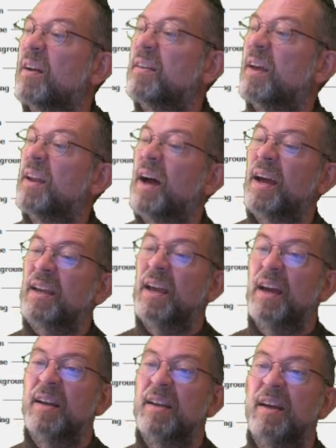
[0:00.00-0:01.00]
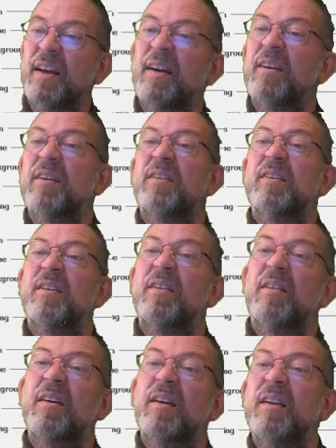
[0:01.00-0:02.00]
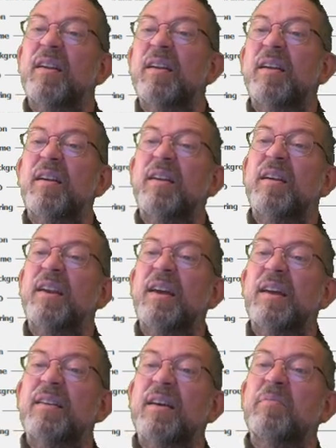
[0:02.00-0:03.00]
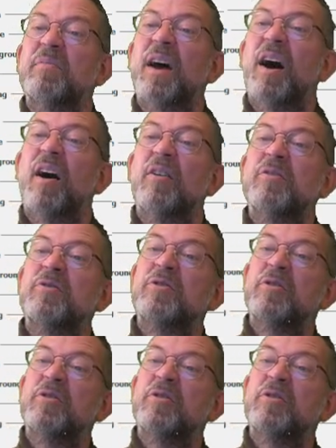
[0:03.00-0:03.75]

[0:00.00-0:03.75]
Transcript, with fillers: then I can lead them down